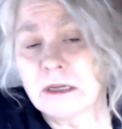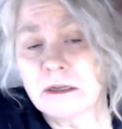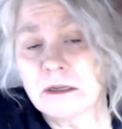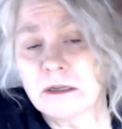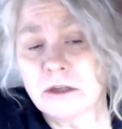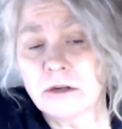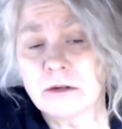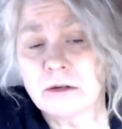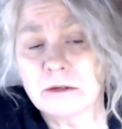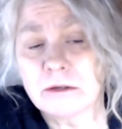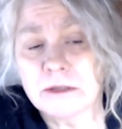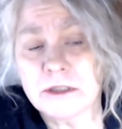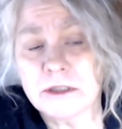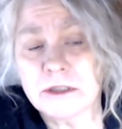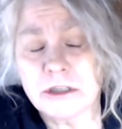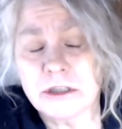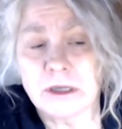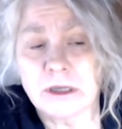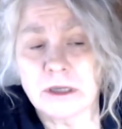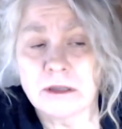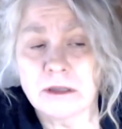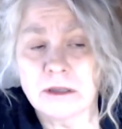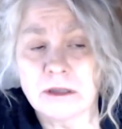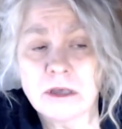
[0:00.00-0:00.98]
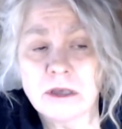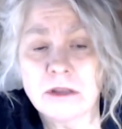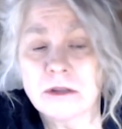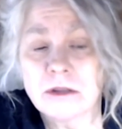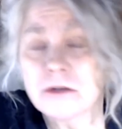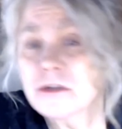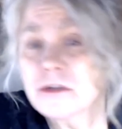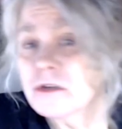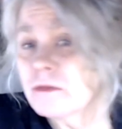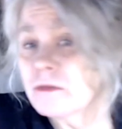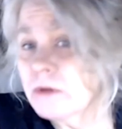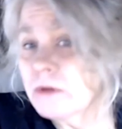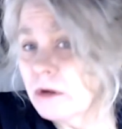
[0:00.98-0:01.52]
encouraging
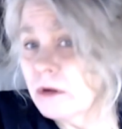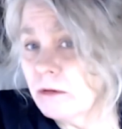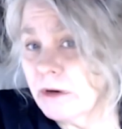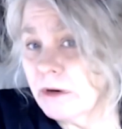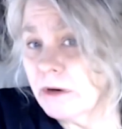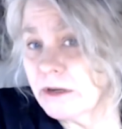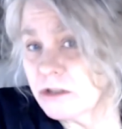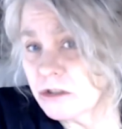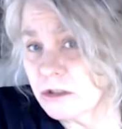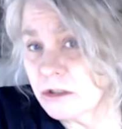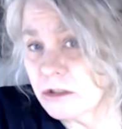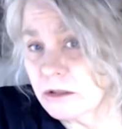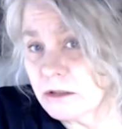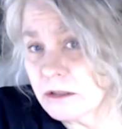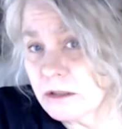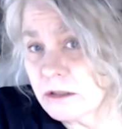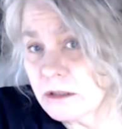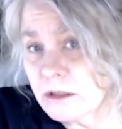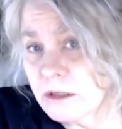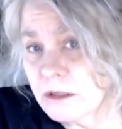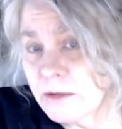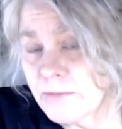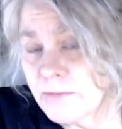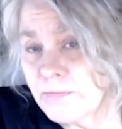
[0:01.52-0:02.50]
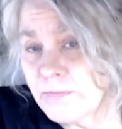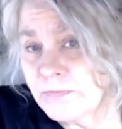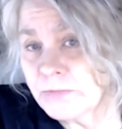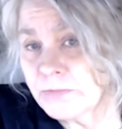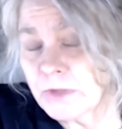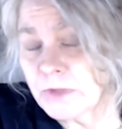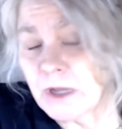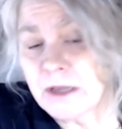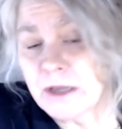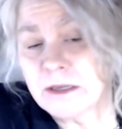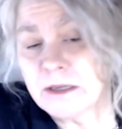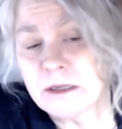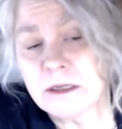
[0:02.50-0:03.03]
those three questions,
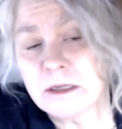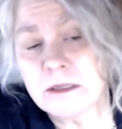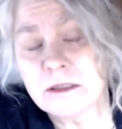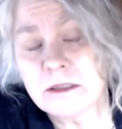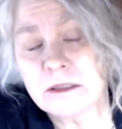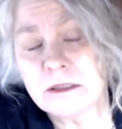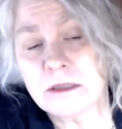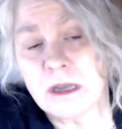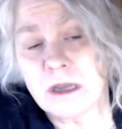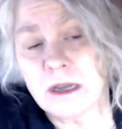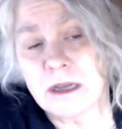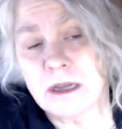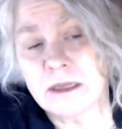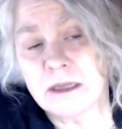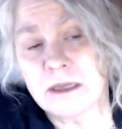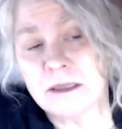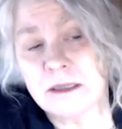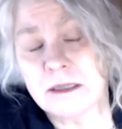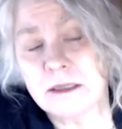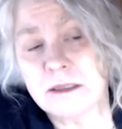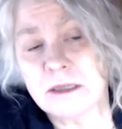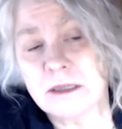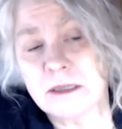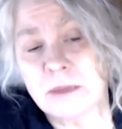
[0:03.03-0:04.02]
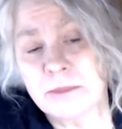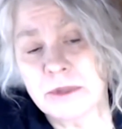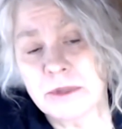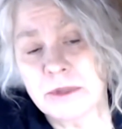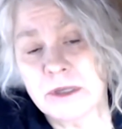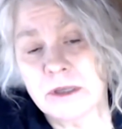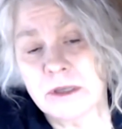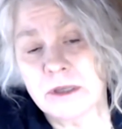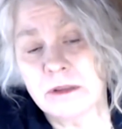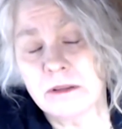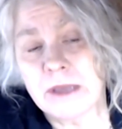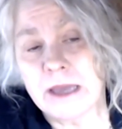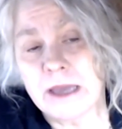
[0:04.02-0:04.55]
is
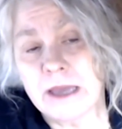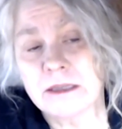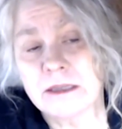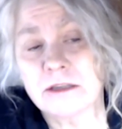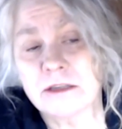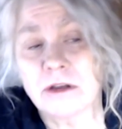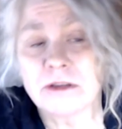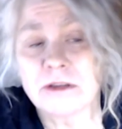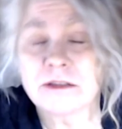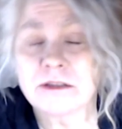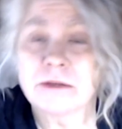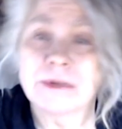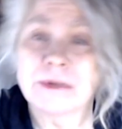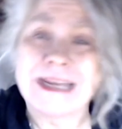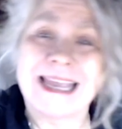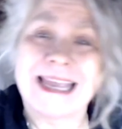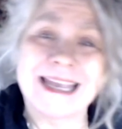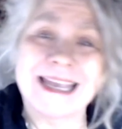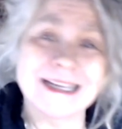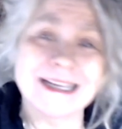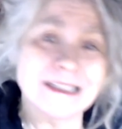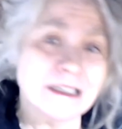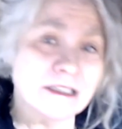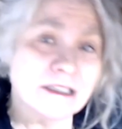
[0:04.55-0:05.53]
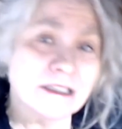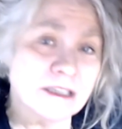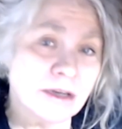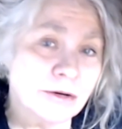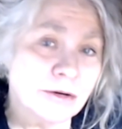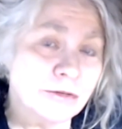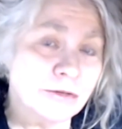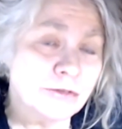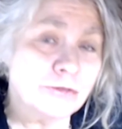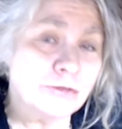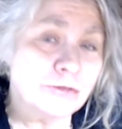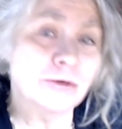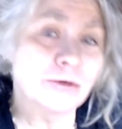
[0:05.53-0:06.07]
something that is also an
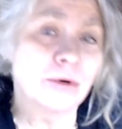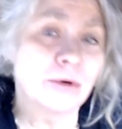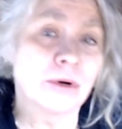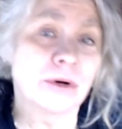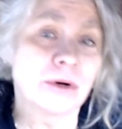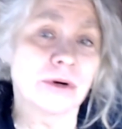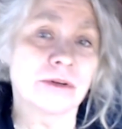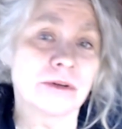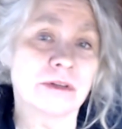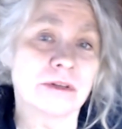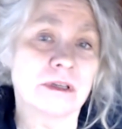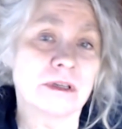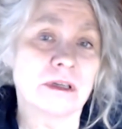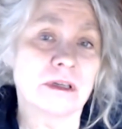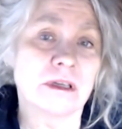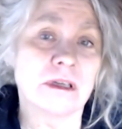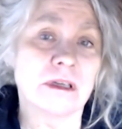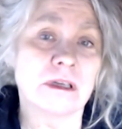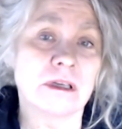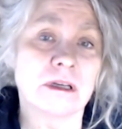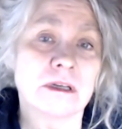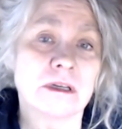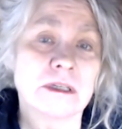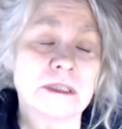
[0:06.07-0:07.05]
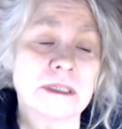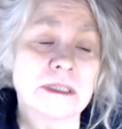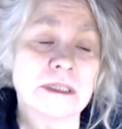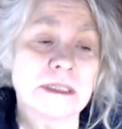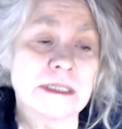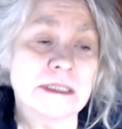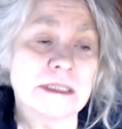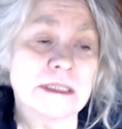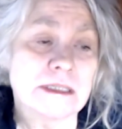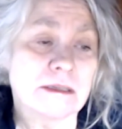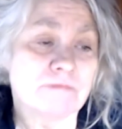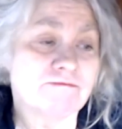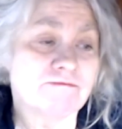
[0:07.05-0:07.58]
antidote for the
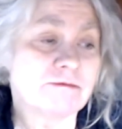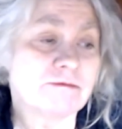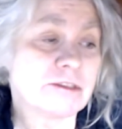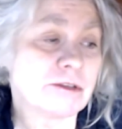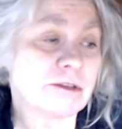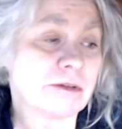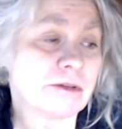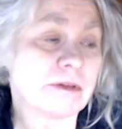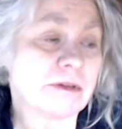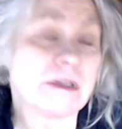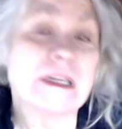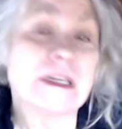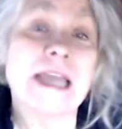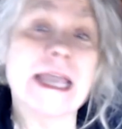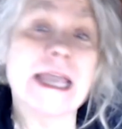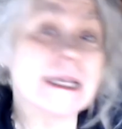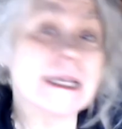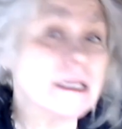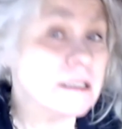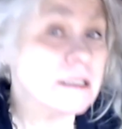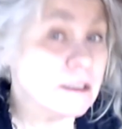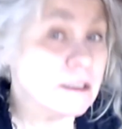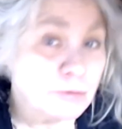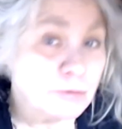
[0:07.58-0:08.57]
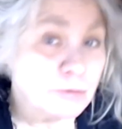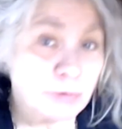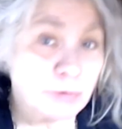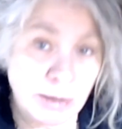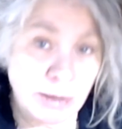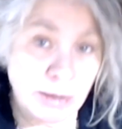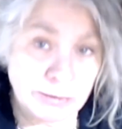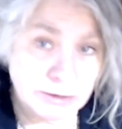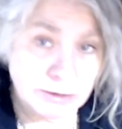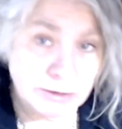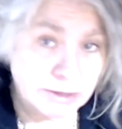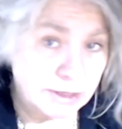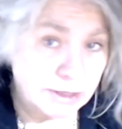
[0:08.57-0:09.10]
sort of negative
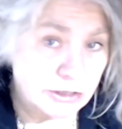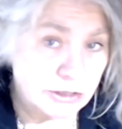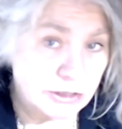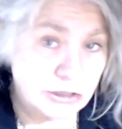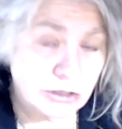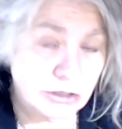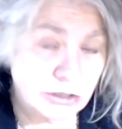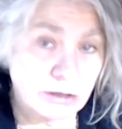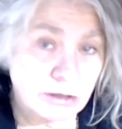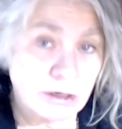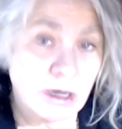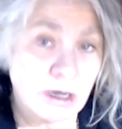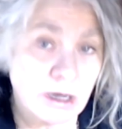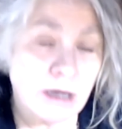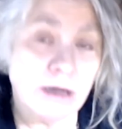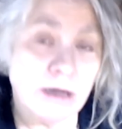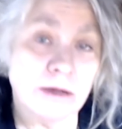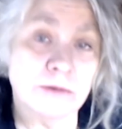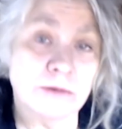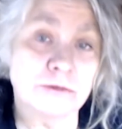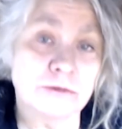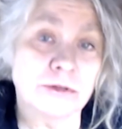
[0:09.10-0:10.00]
promulgation of